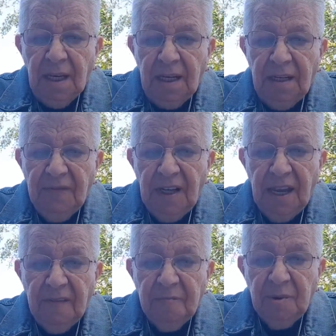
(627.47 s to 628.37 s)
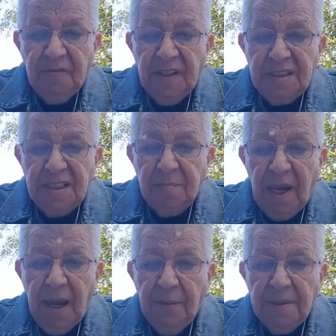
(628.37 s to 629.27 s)
And if I have prophetic
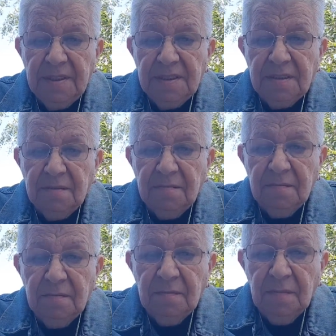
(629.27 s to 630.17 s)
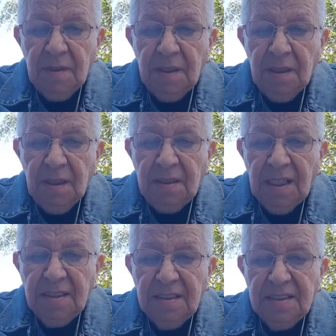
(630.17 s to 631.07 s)
powers and
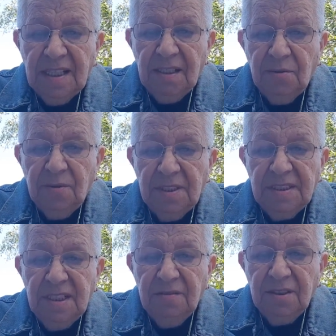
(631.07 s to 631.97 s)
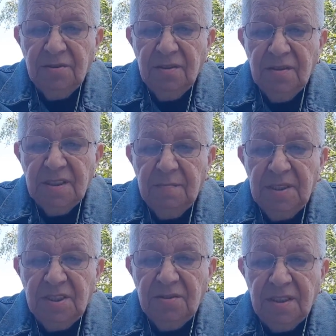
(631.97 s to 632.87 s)
understand all the secret truths and
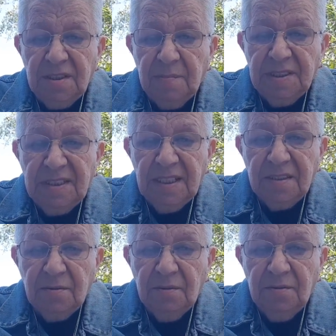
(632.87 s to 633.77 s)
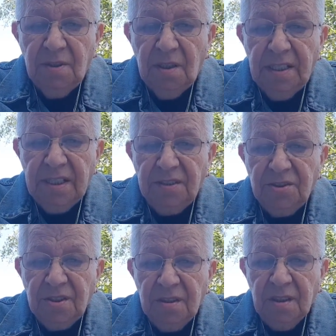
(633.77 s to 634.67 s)
mysteries and possess all
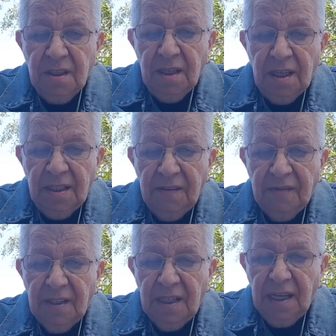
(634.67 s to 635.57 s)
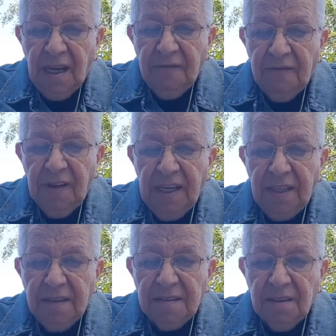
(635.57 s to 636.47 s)
knowledge, and if I have
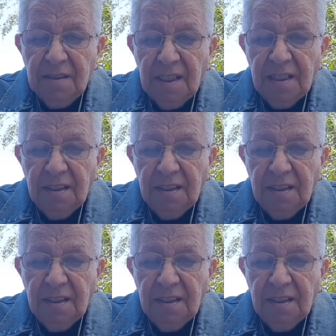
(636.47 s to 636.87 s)
faith so that I